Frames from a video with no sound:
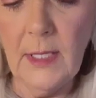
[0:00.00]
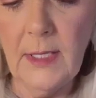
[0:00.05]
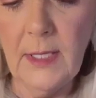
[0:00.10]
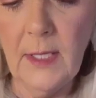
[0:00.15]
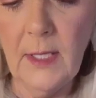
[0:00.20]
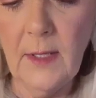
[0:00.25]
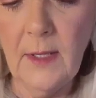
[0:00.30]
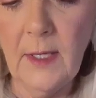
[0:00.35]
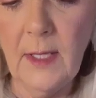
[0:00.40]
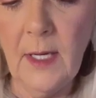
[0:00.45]
I
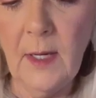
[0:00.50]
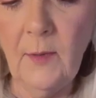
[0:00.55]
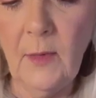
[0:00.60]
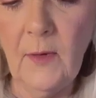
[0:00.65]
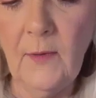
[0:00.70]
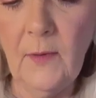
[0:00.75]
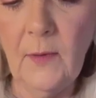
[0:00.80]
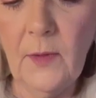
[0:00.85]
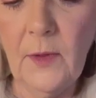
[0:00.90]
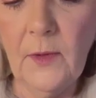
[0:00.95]
tell you the name
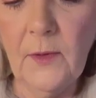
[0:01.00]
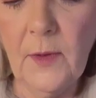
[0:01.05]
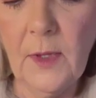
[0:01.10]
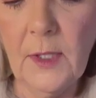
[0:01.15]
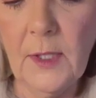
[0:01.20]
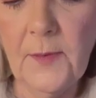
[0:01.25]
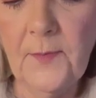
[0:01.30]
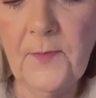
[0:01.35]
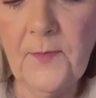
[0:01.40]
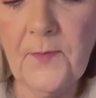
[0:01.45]
of it was,
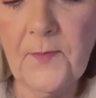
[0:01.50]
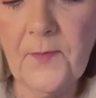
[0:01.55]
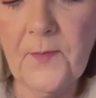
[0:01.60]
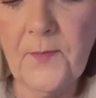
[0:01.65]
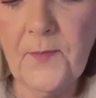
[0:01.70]
Rodney?